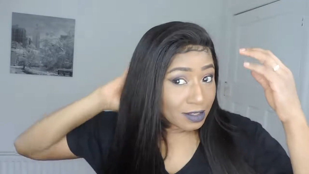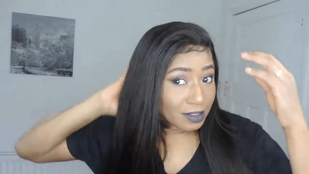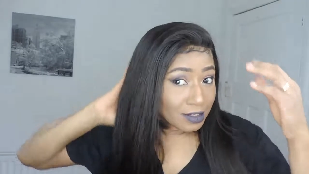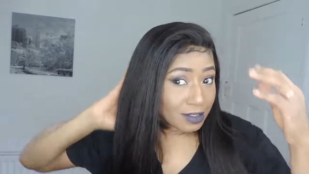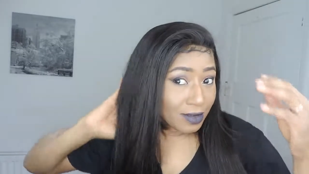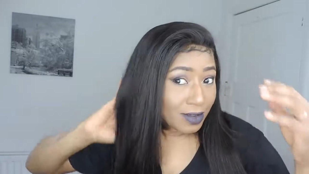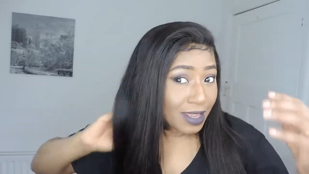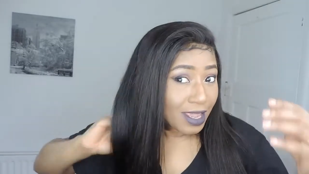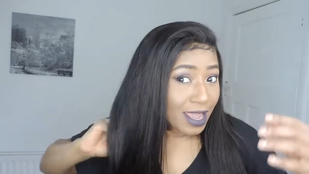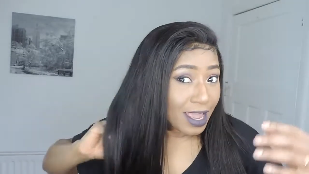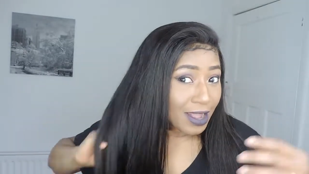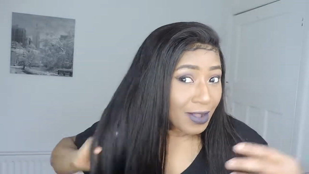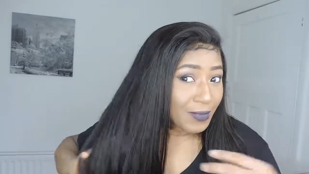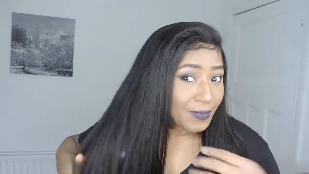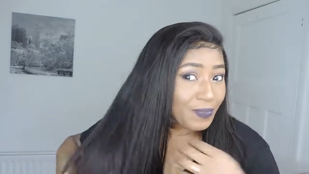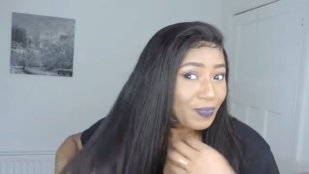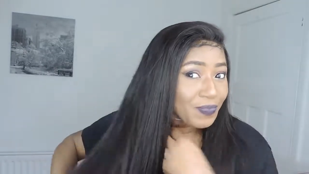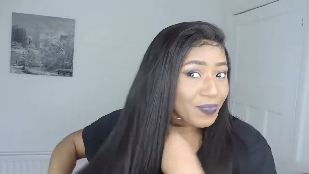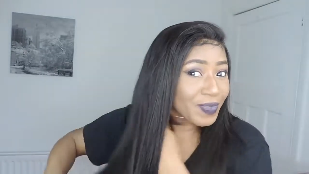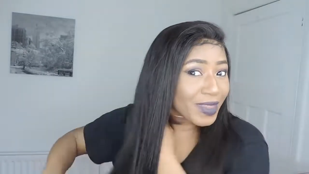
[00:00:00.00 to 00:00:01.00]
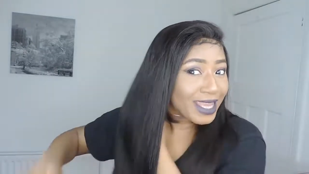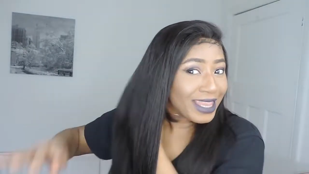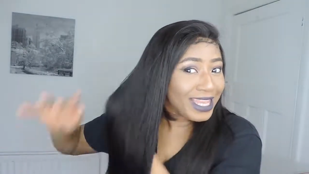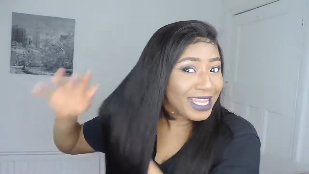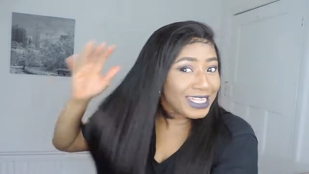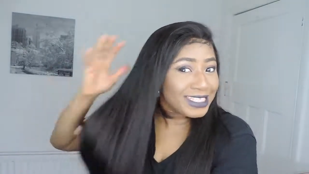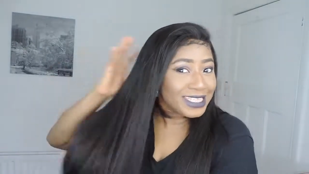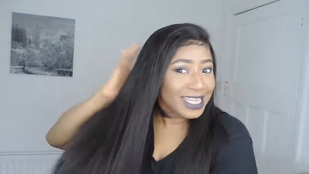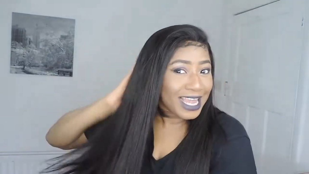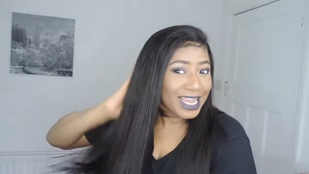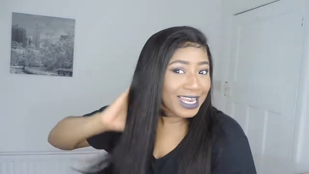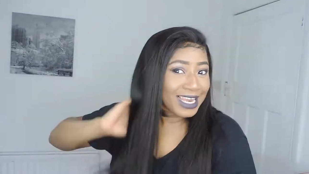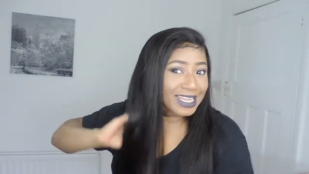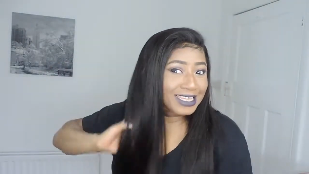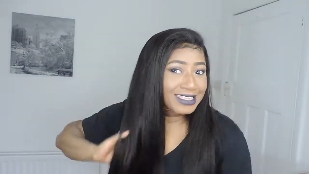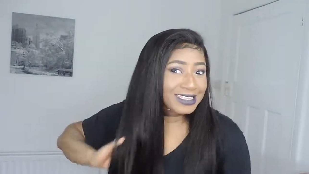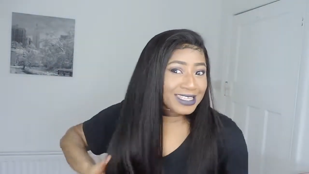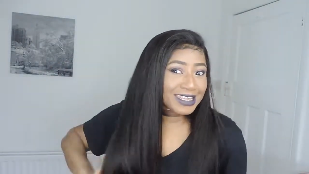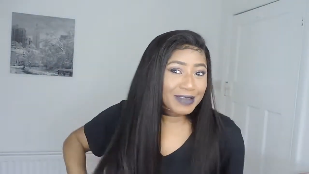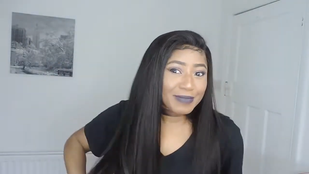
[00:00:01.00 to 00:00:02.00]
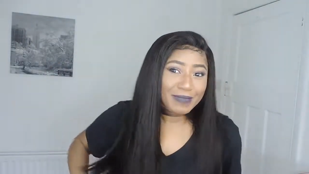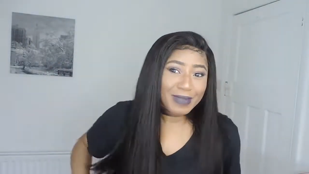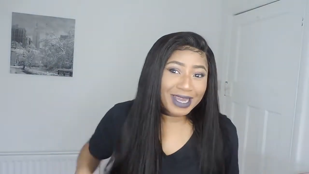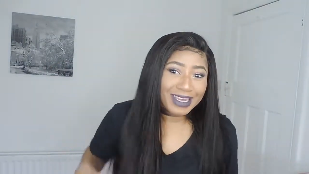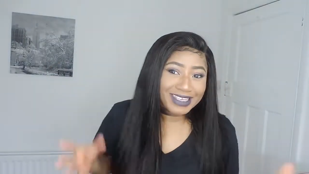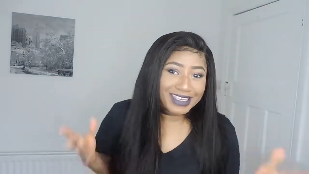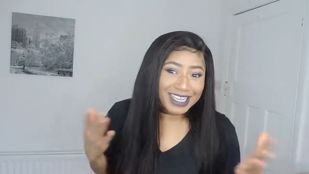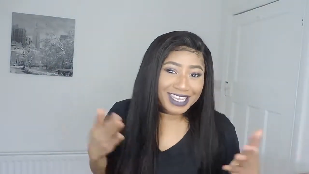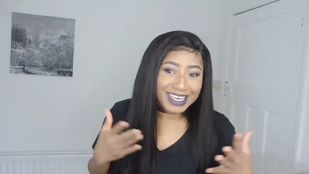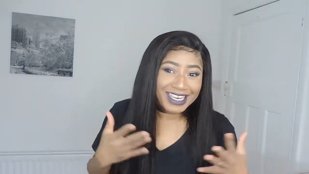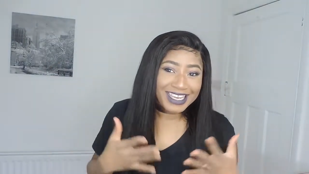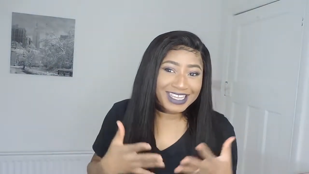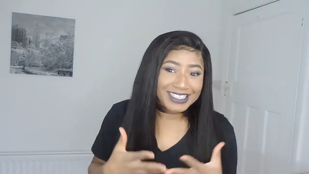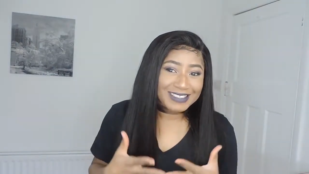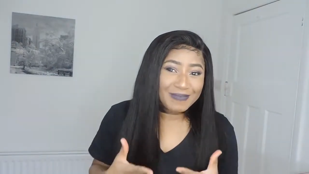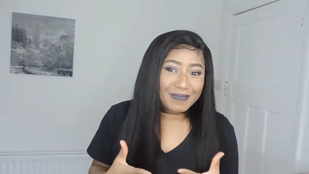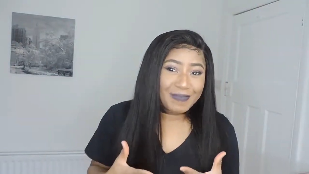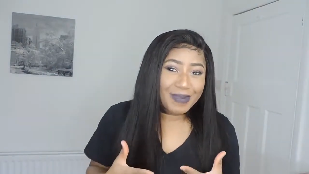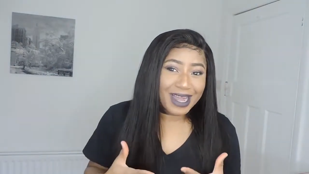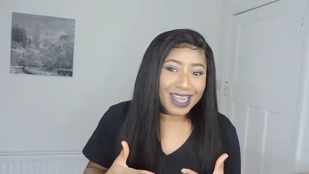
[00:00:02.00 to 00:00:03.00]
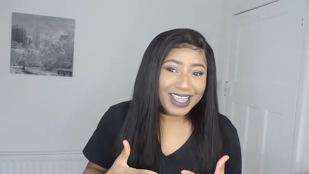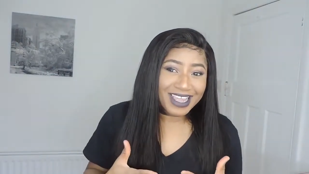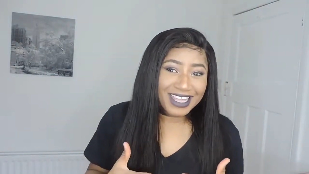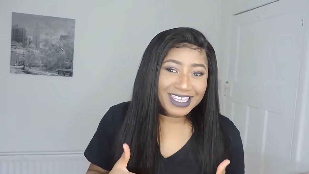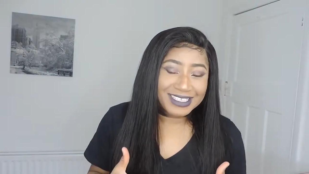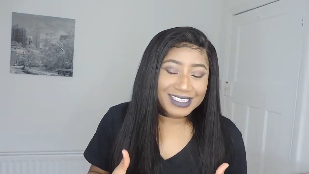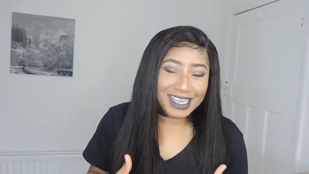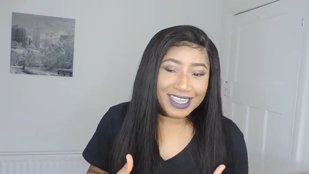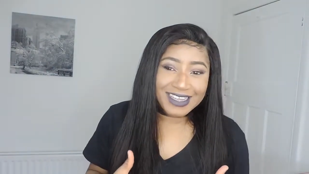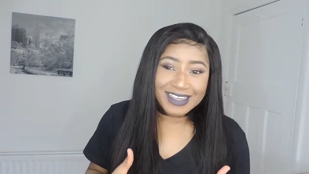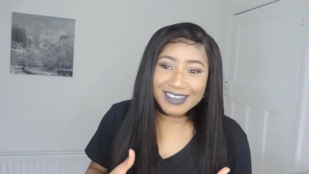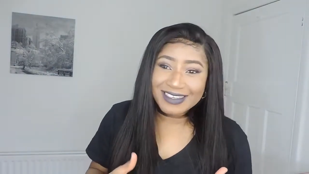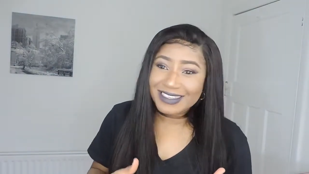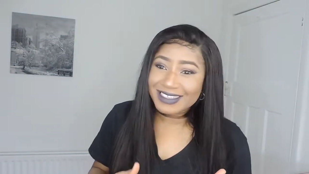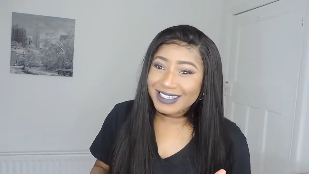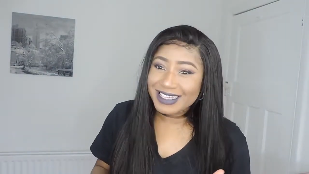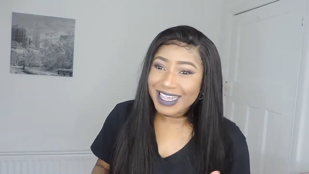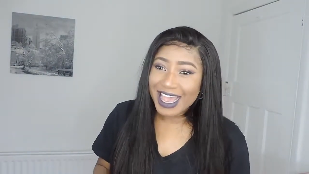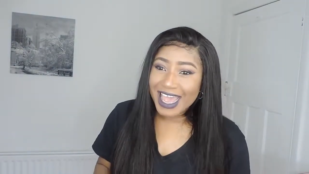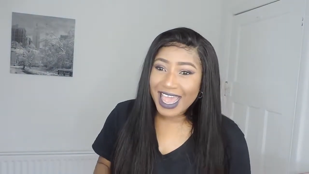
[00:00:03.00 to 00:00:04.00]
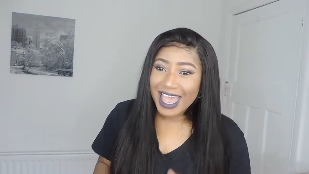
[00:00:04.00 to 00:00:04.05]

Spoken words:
So yeah, this elastic band in this package I got